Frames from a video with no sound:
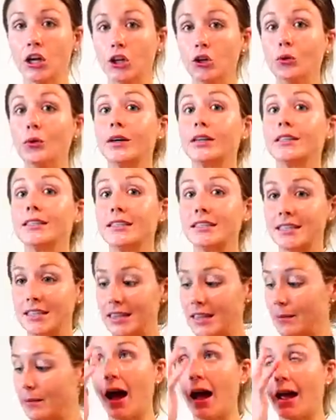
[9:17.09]
you can see
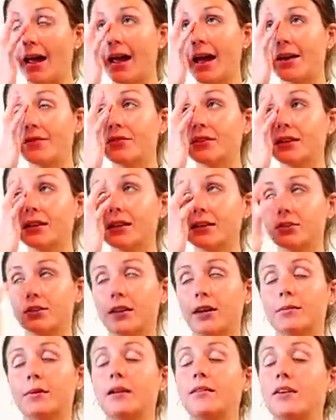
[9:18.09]
them. I have
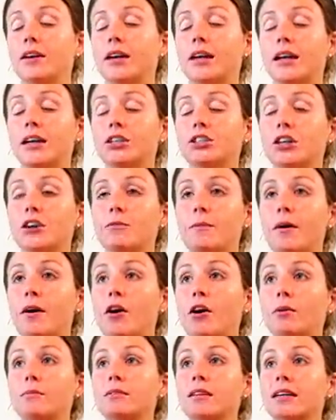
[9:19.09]
literally, I'm not even kidding, shaved my
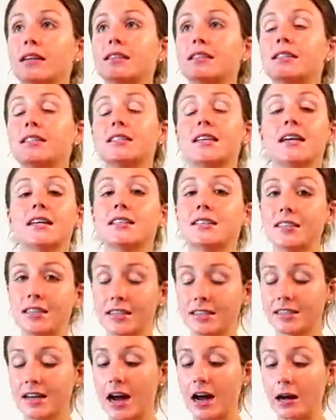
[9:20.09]
arms like
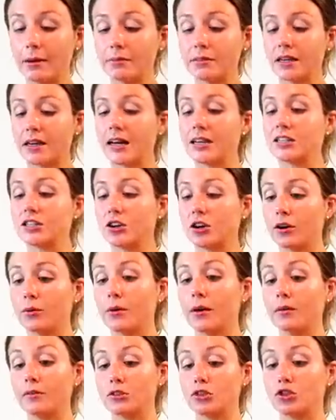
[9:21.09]
sixteen times. Like I started
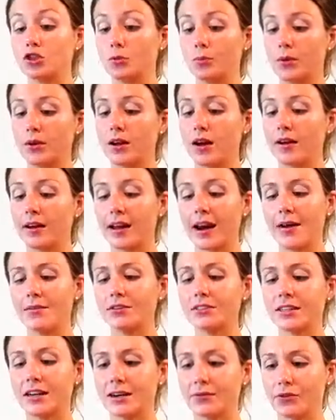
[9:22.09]
when I was super young, and I
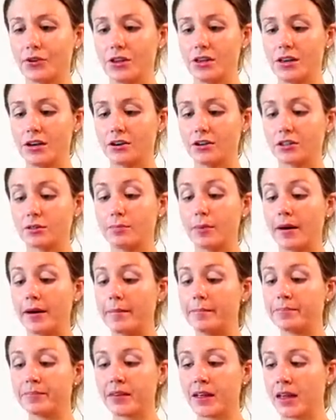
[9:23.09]
haven't done it for years,
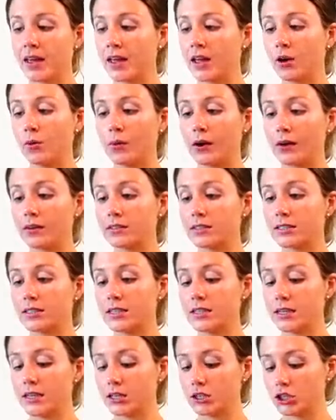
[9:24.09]
but when I was a
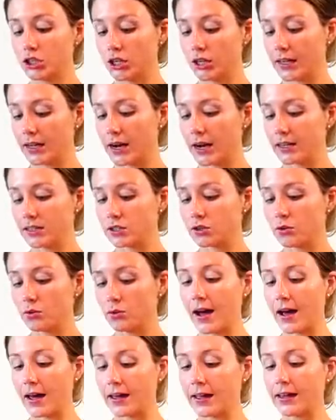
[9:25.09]
teenager in high
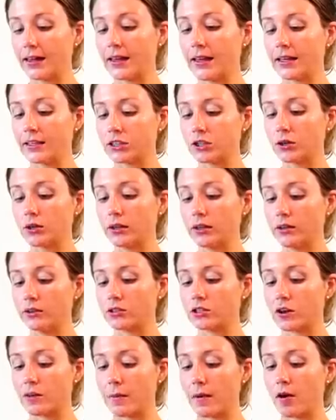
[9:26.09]
school, I literally
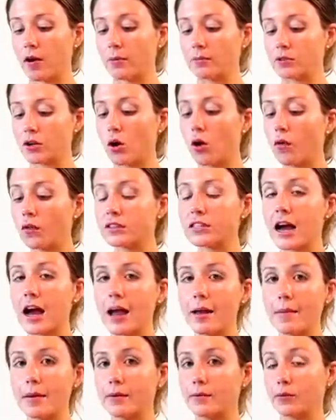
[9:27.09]
shaved my arms all the
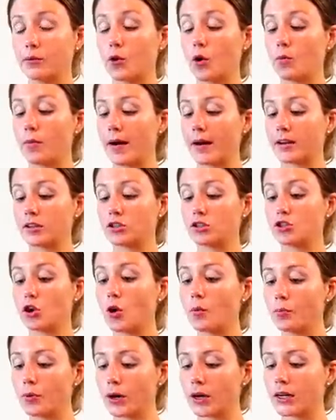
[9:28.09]
time and grow back
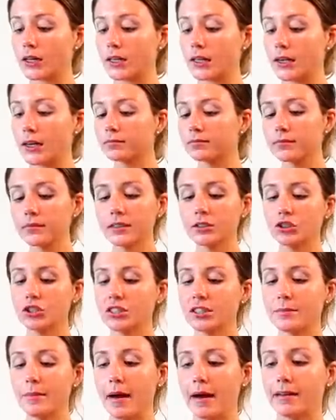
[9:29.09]
so prickly.
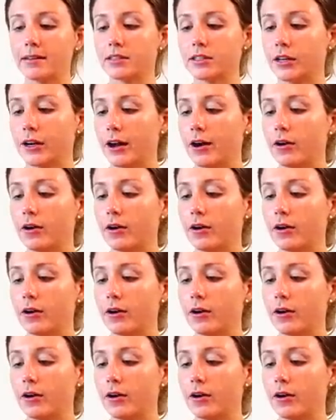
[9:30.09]
Just a mess, you